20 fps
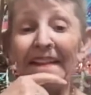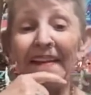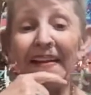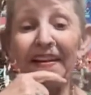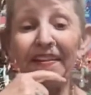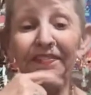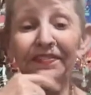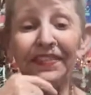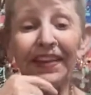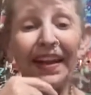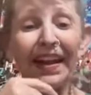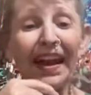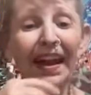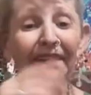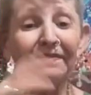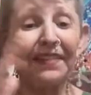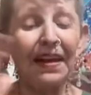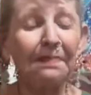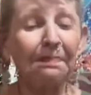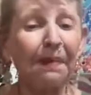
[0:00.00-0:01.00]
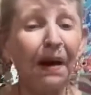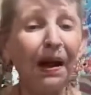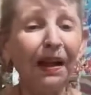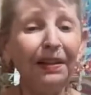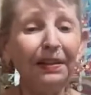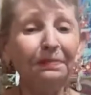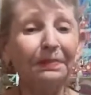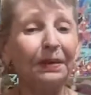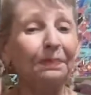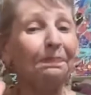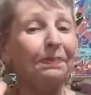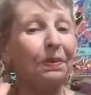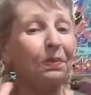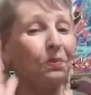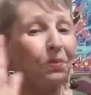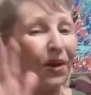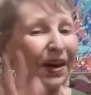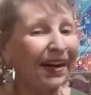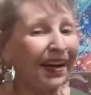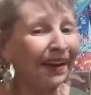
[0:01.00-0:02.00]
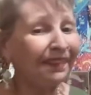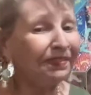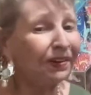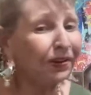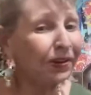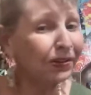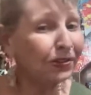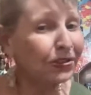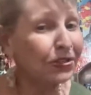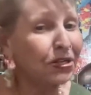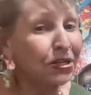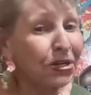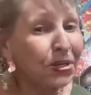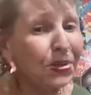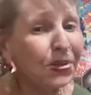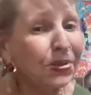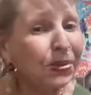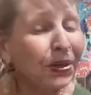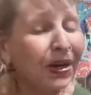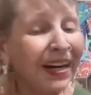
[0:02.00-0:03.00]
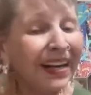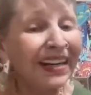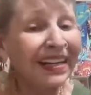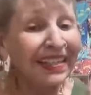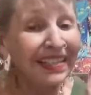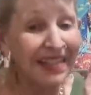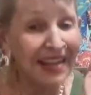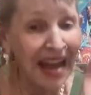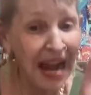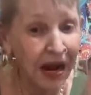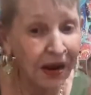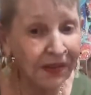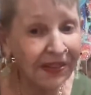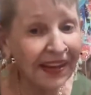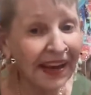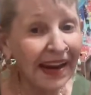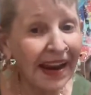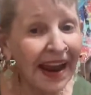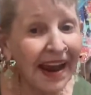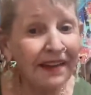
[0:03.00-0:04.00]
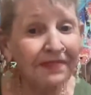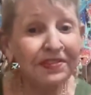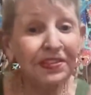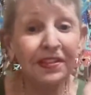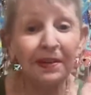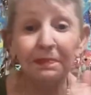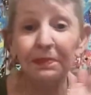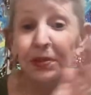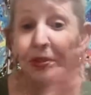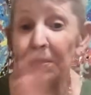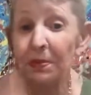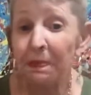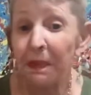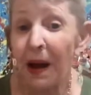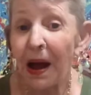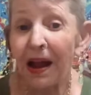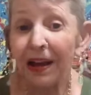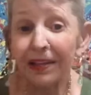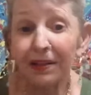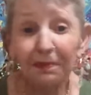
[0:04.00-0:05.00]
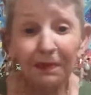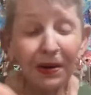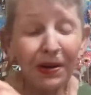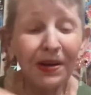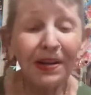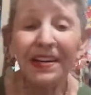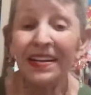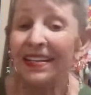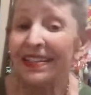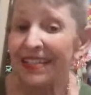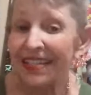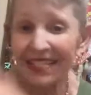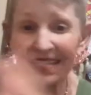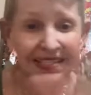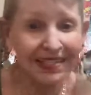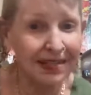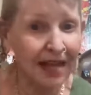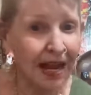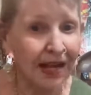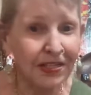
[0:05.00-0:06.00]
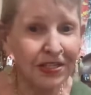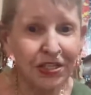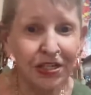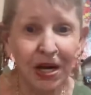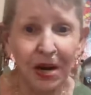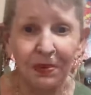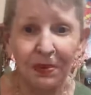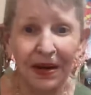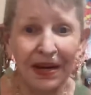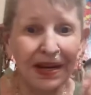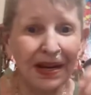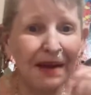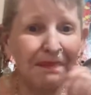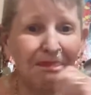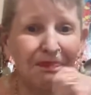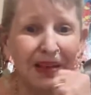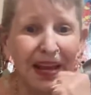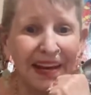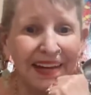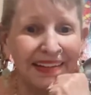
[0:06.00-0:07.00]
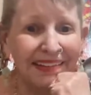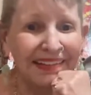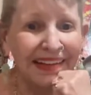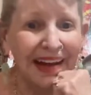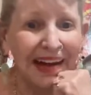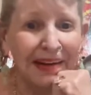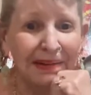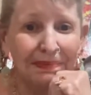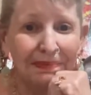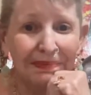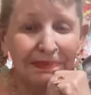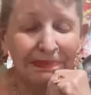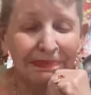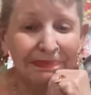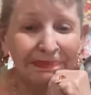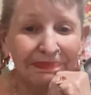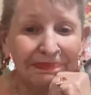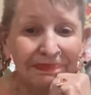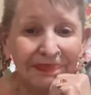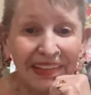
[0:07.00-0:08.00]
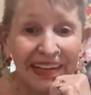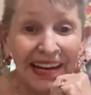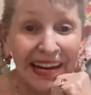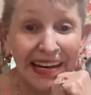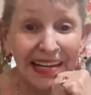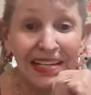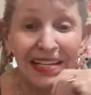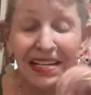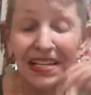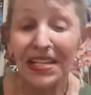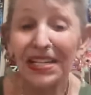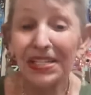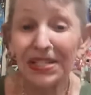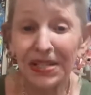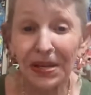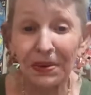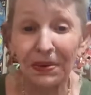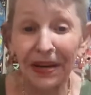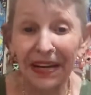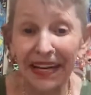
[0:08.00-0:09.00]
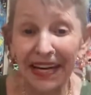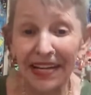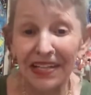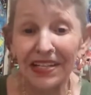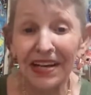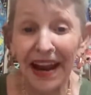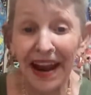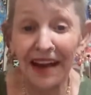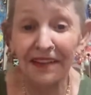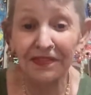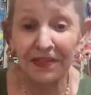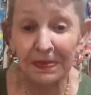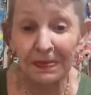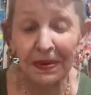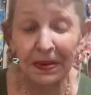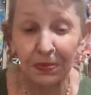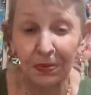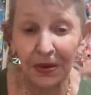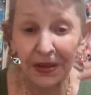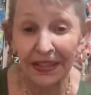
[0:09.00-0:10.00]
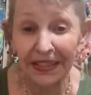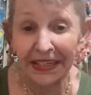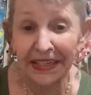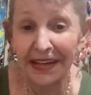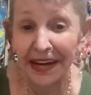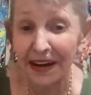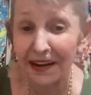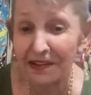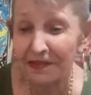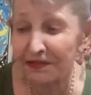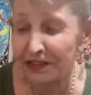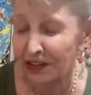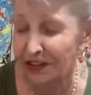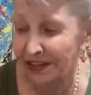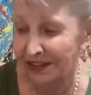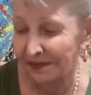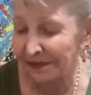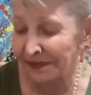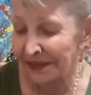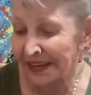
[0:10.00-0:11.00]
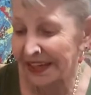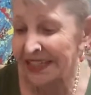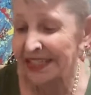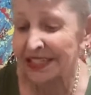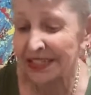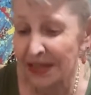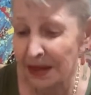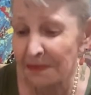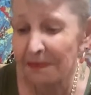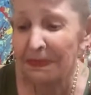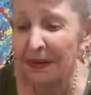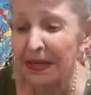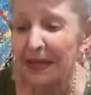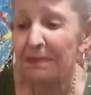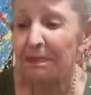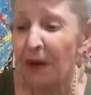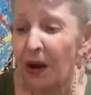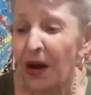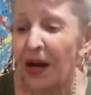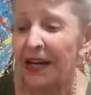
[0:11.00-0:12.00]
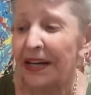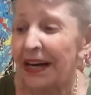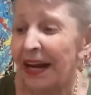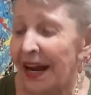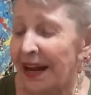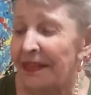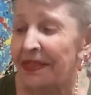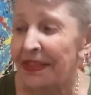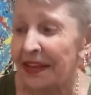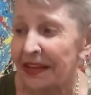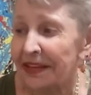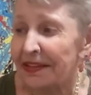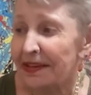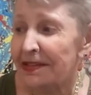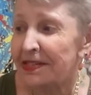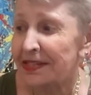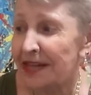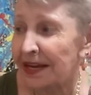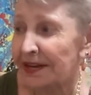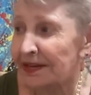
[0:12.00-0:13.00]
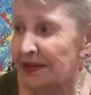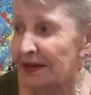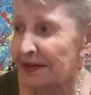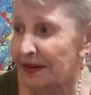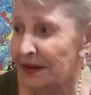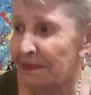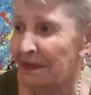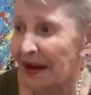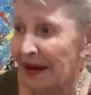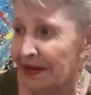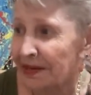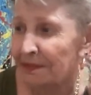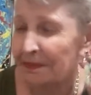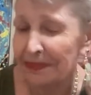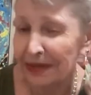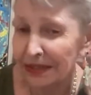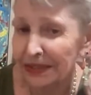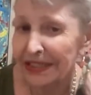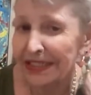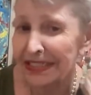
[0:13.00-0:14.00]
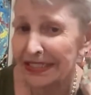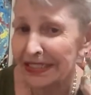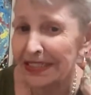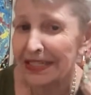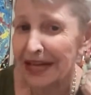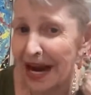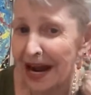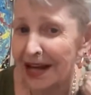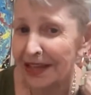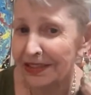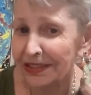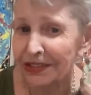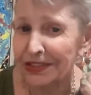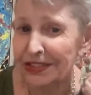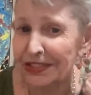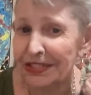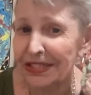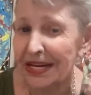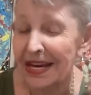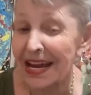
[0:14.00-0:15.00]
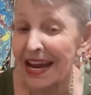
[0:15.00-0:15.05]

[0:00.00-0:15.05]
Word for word: if they have that polymer. But what I've heard too, now they have some new polymer that's not showing up like that. Okay, so again, you have to be really careful. Somebody bought, I think they said they paid a million dollars